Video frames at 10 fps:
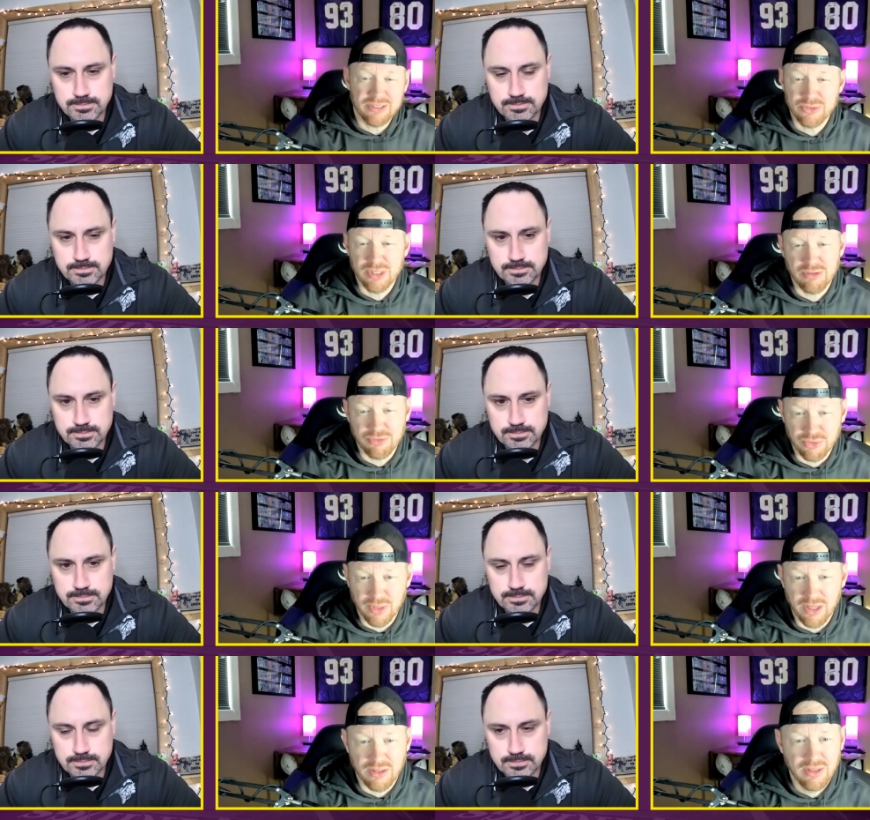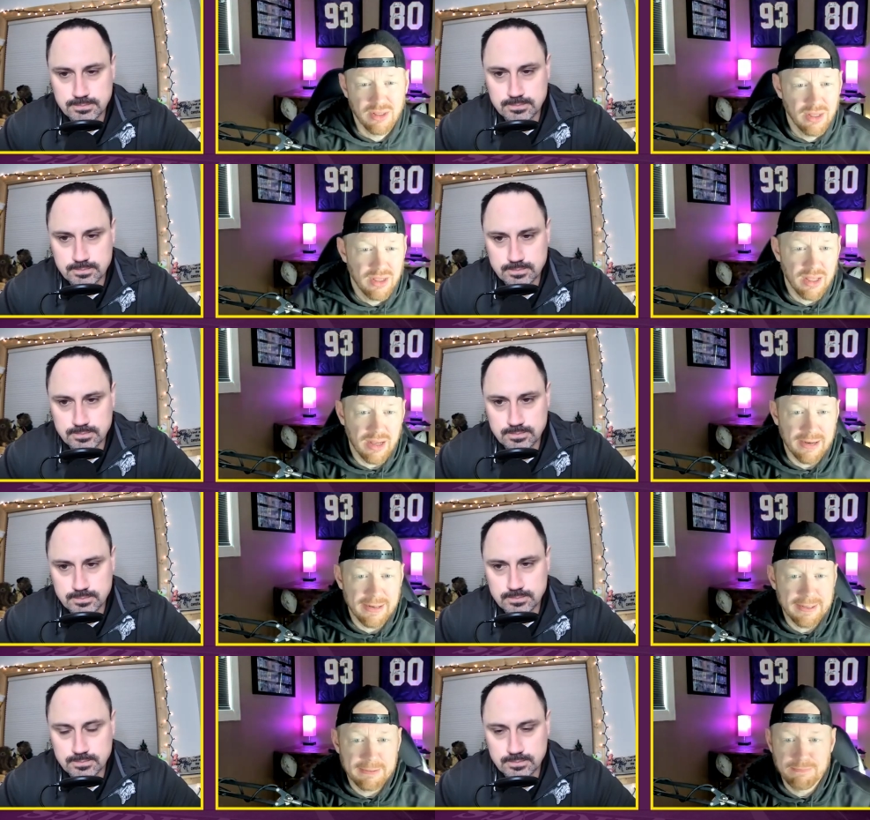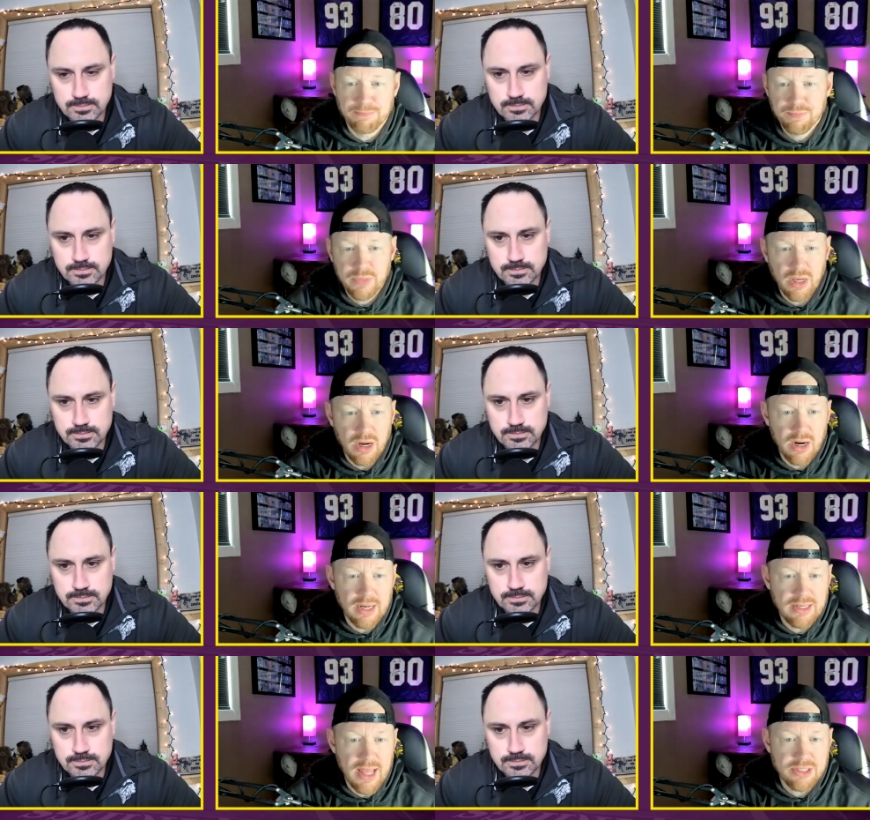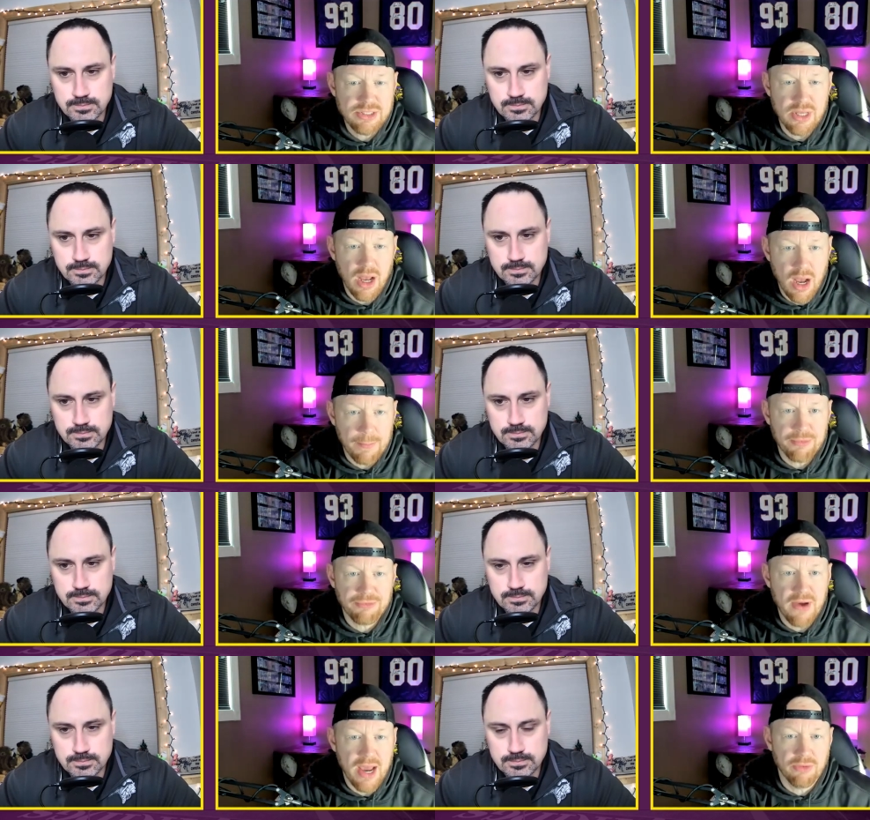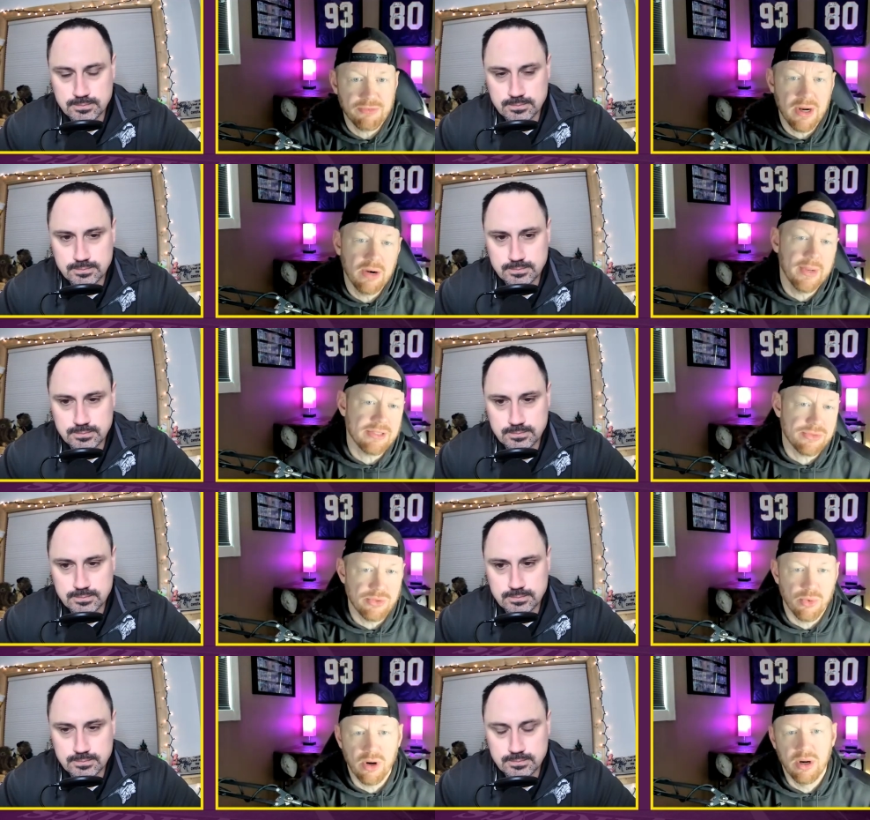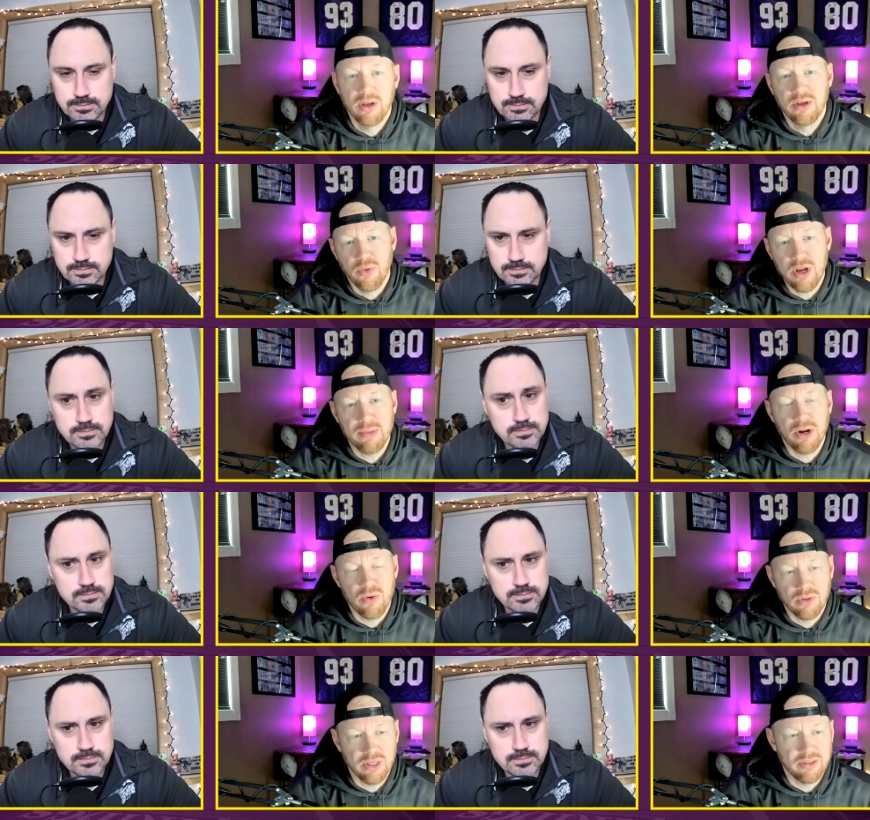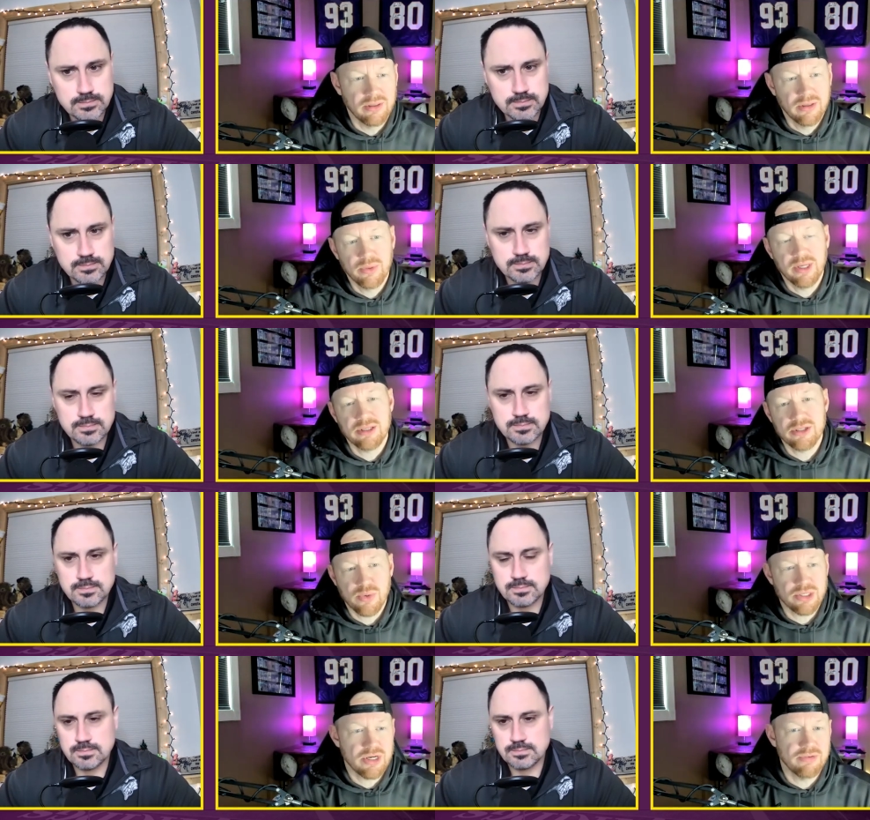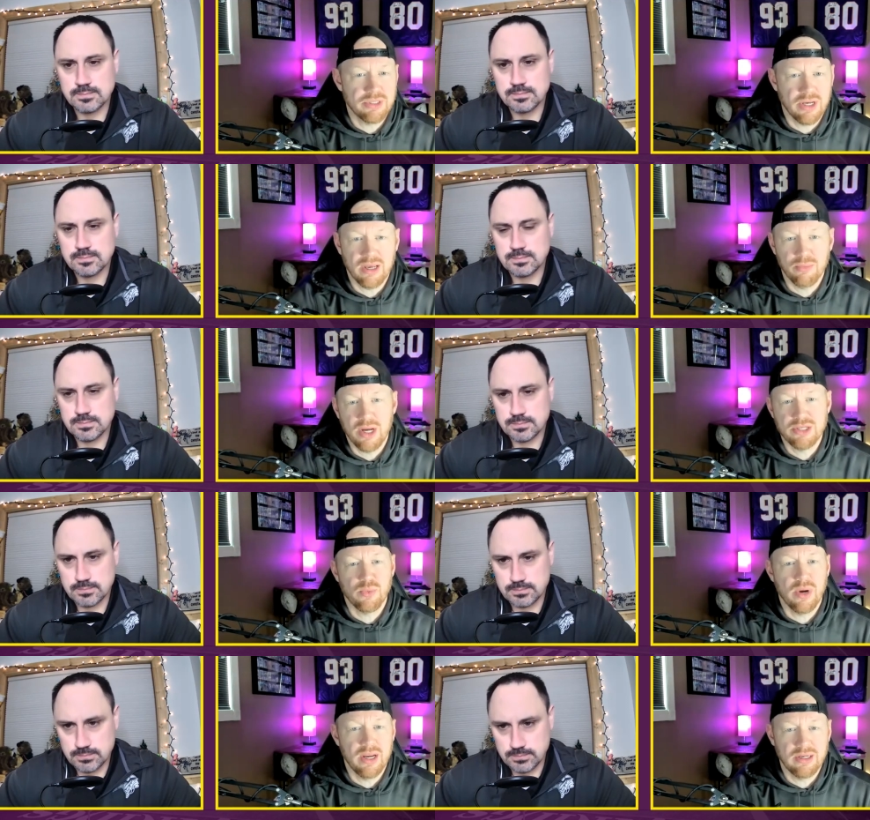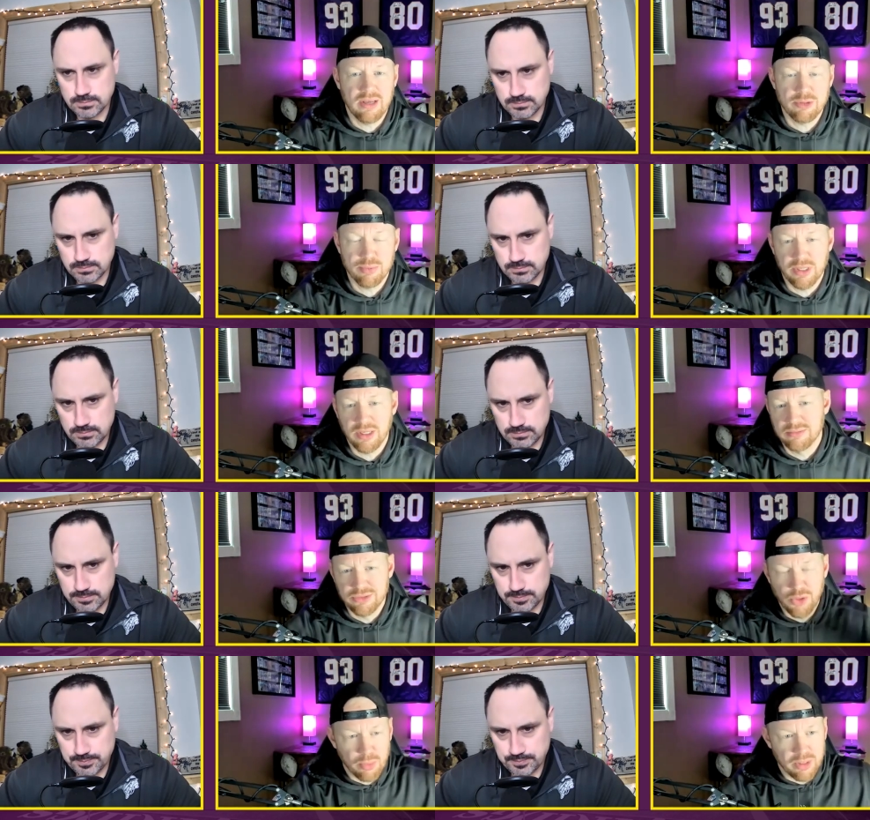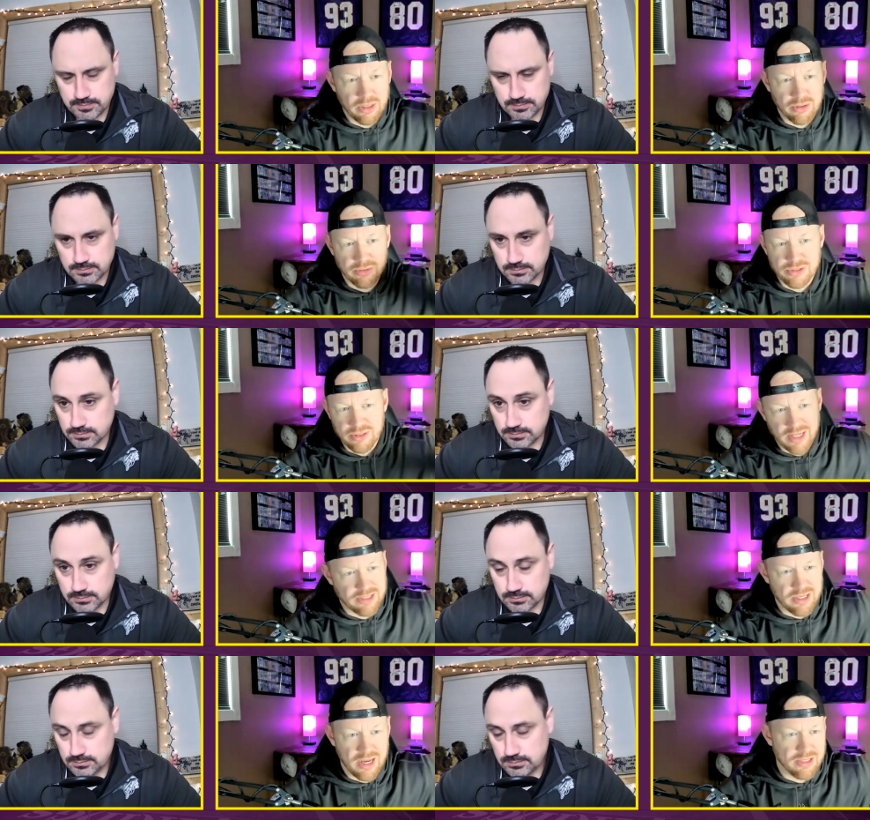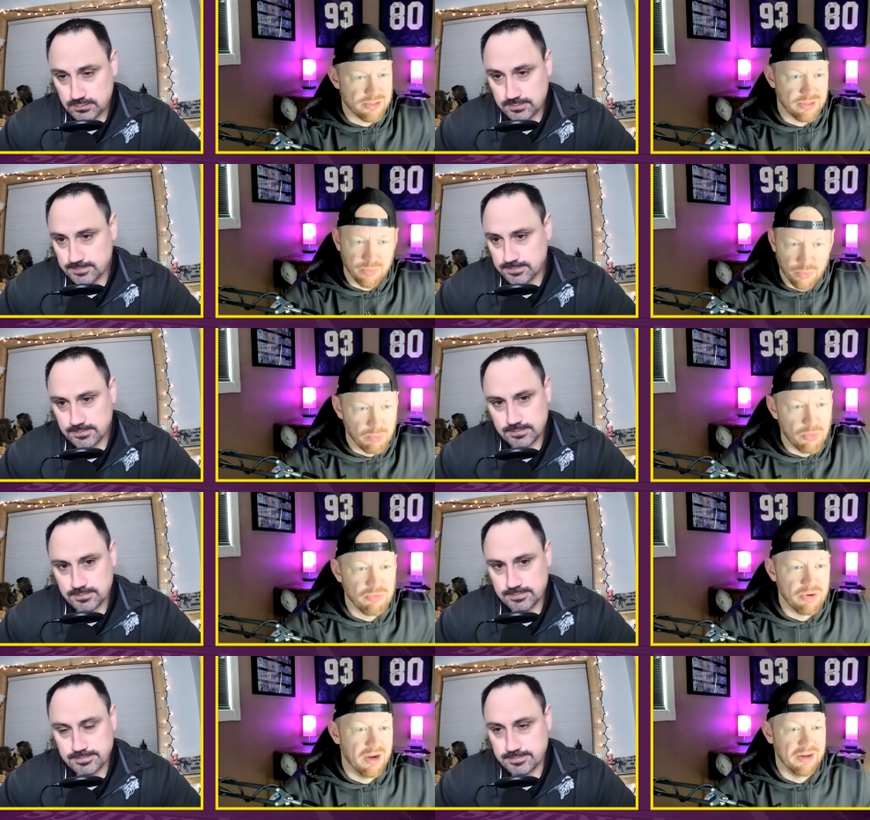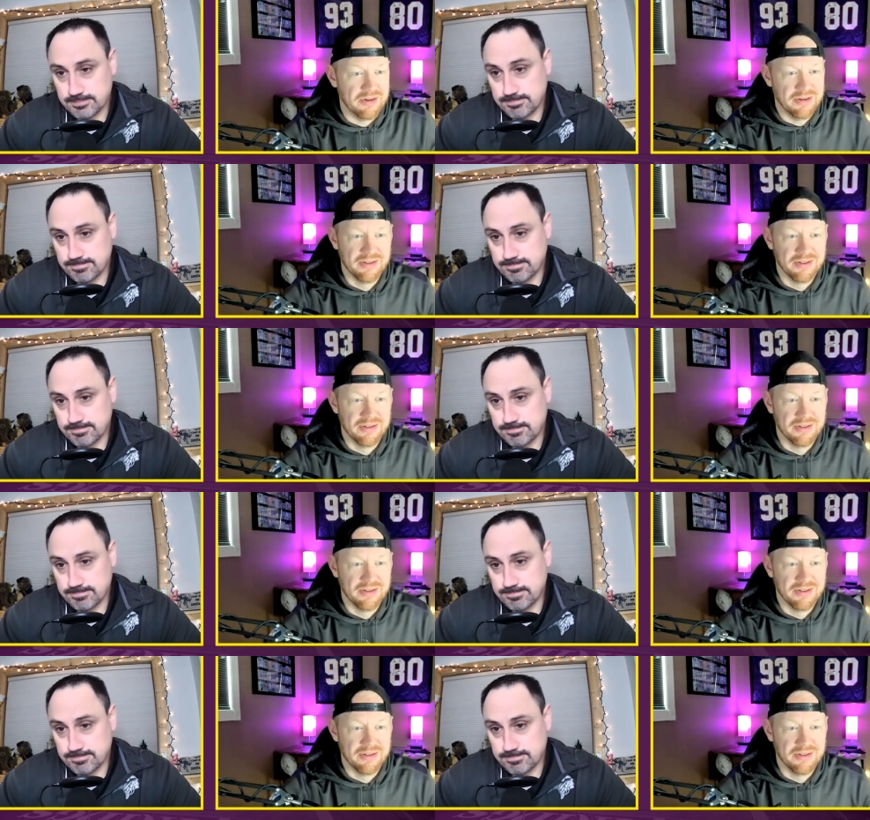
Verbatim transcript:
Speaker 1: he's around for a while. Um, all right, next up, final. All right, we got two more. Raymond Hoagland. We get this question every time. Why isn't Wyatt Davis playing? Nobody knows. That's the answer. We're moving on.